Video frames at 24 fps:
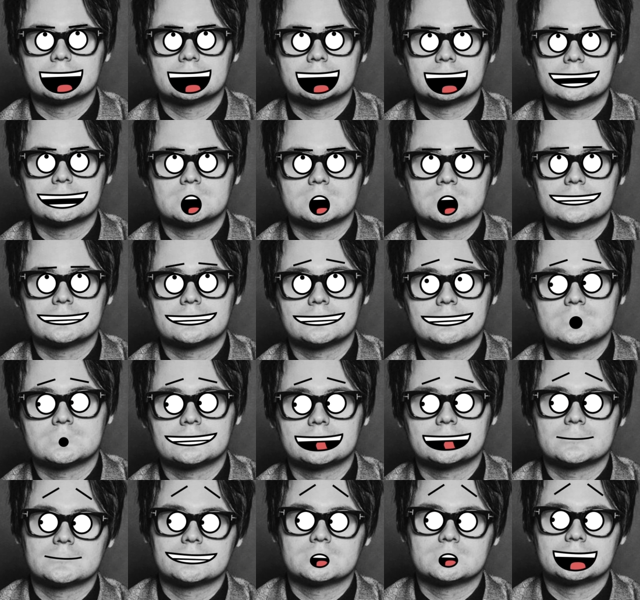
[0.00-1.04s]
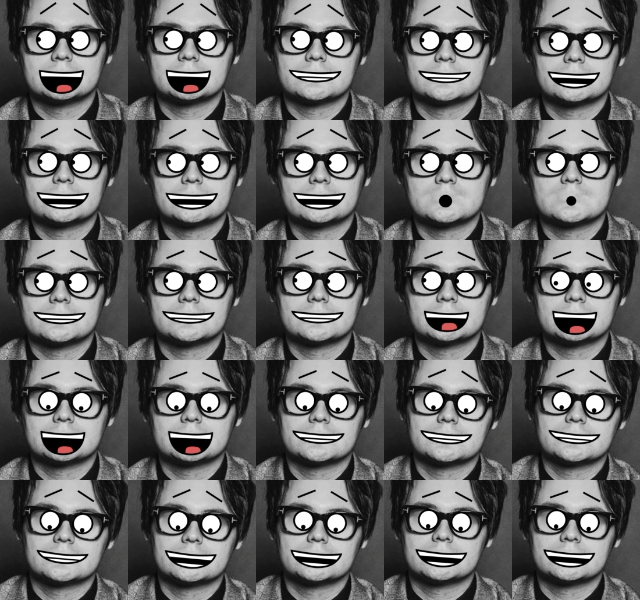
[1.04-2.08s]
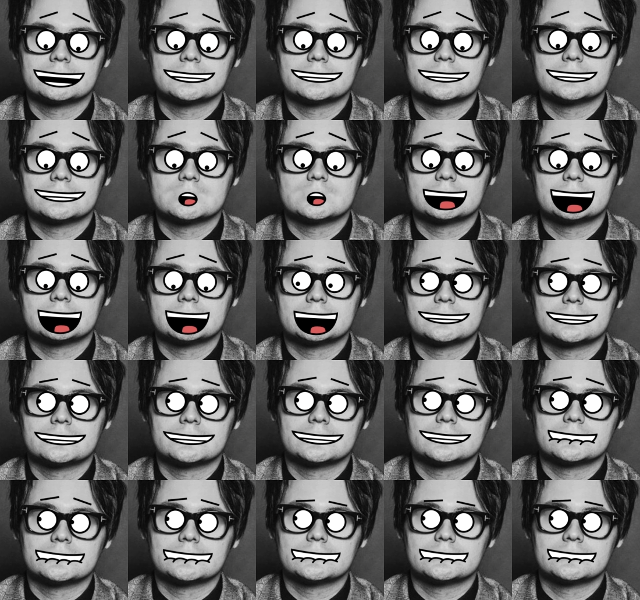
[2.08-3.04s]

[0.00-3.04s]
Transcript: know how she knew from France that he was nuts, but he was crazy.